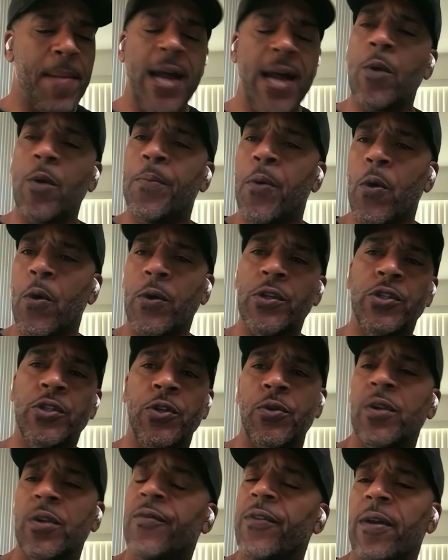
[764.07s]
Michael Porter
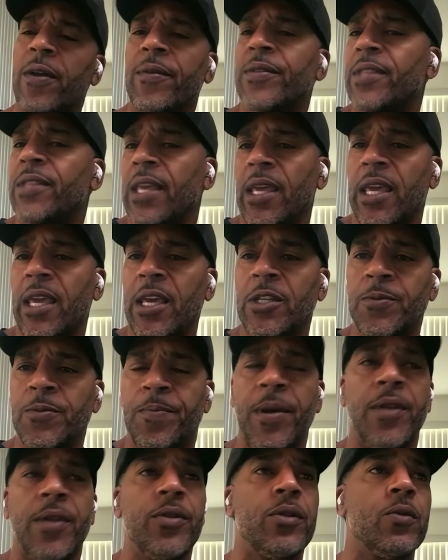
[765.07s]
Jr., for everything
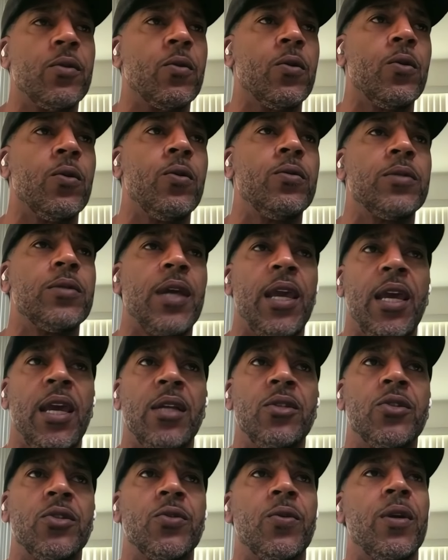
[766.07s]
he's been through, the
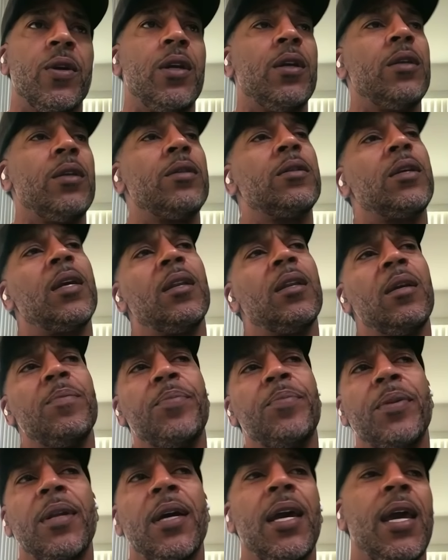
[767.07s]
injuries, can
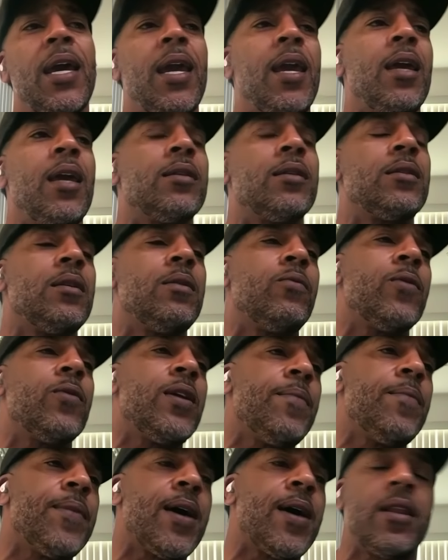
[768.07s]
he play, is he
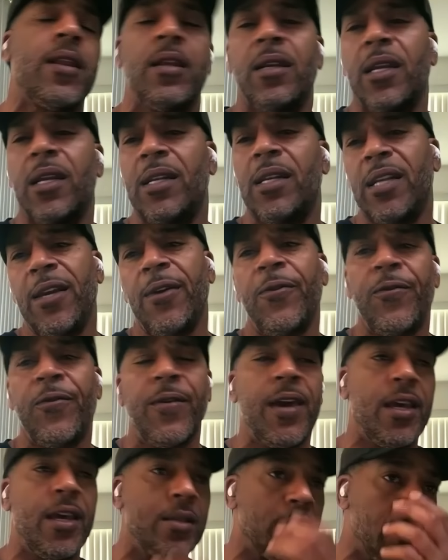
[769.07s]
rebounding the
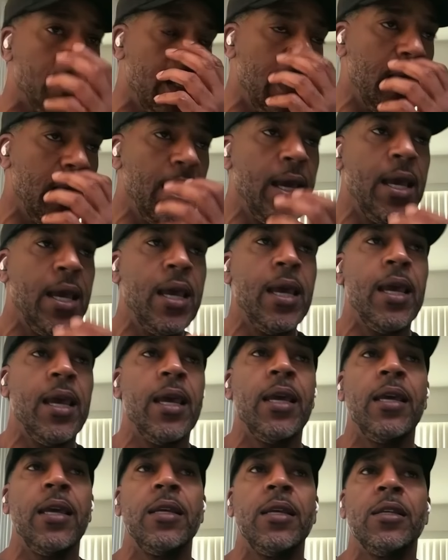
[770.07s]
defense?
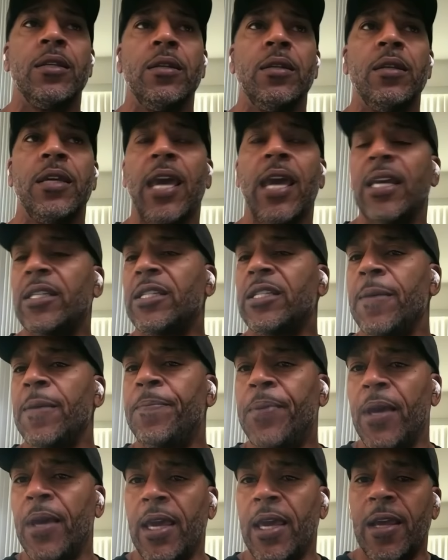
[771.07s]

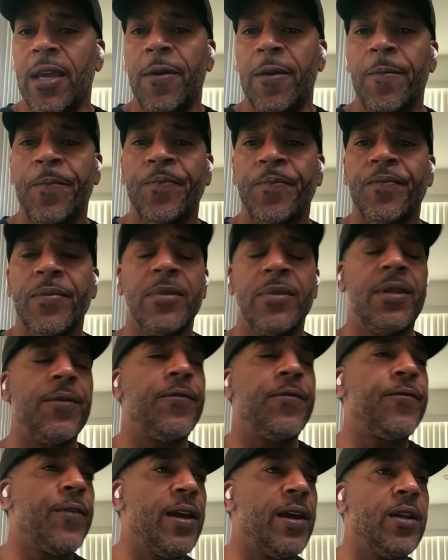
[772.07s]
KCP,
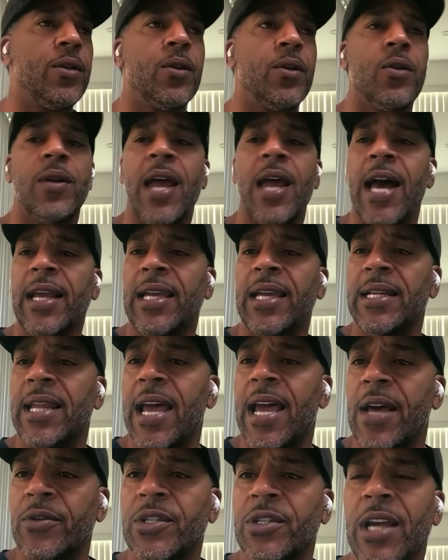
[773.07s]
defender, knocking
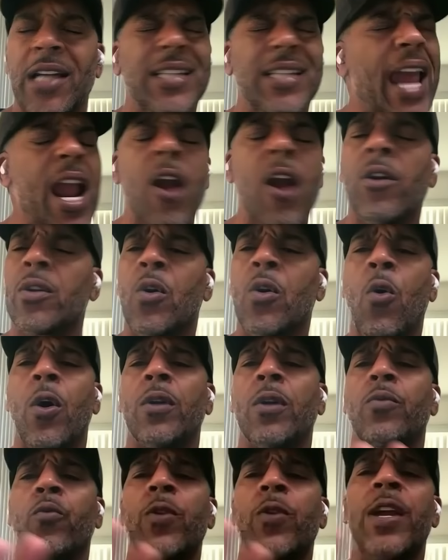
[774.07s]
down shots. Aaron
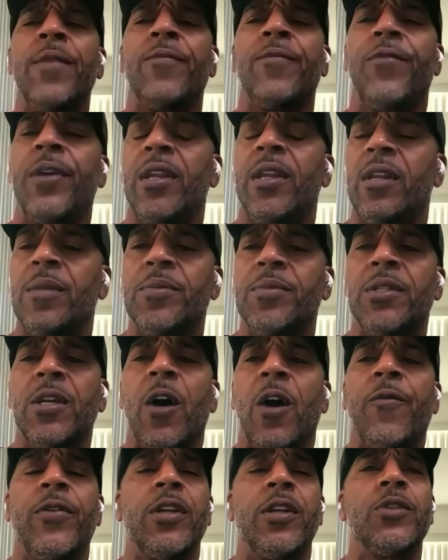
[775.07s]
Gordon reinvented
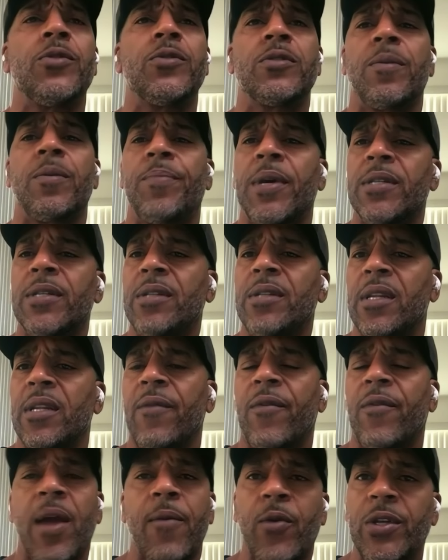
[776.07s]
himself, and this is the best
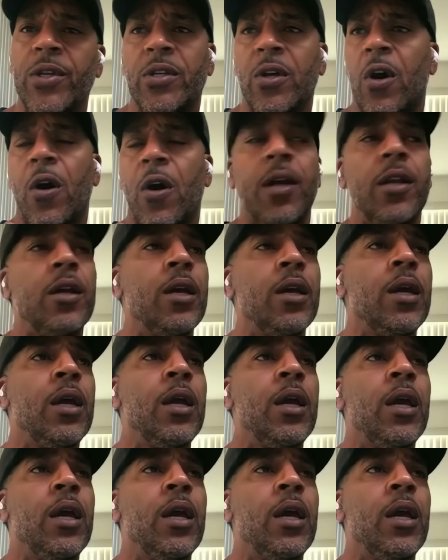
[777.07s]
thing they ever had. We saw it